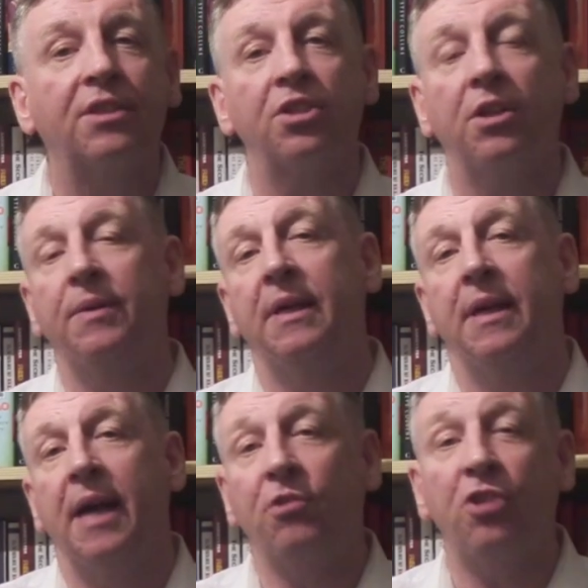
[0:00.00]
So
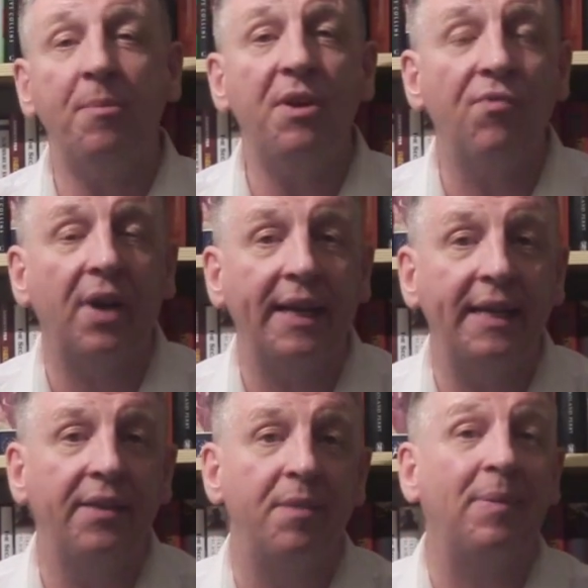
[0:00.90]
I'm going to be
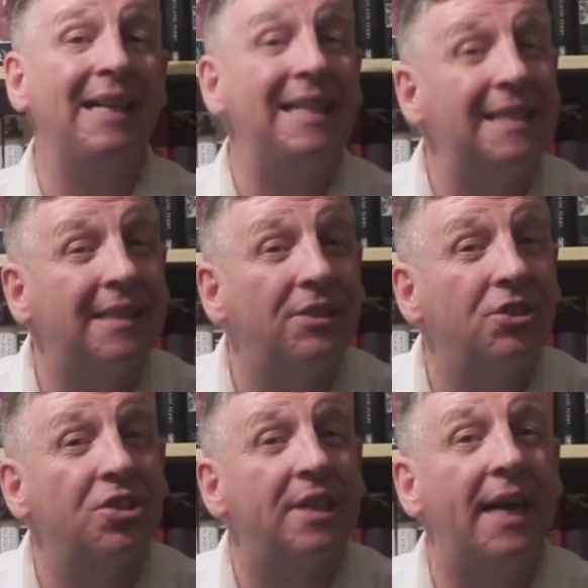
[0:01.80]
writing the
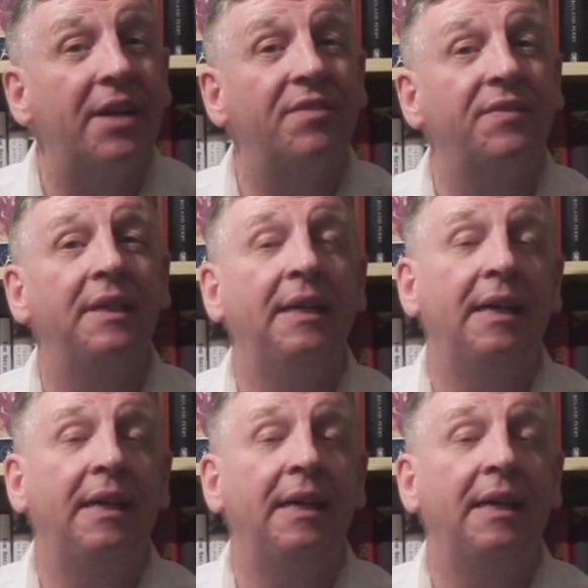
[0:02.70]
political side of